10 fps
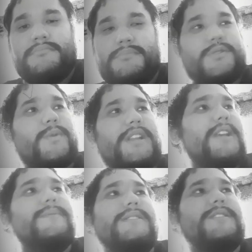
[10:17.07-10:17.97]
between
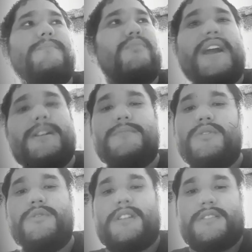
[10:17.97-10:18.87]
him and some random
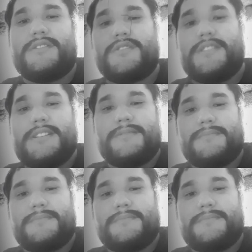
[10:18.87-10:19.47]
dude on the street.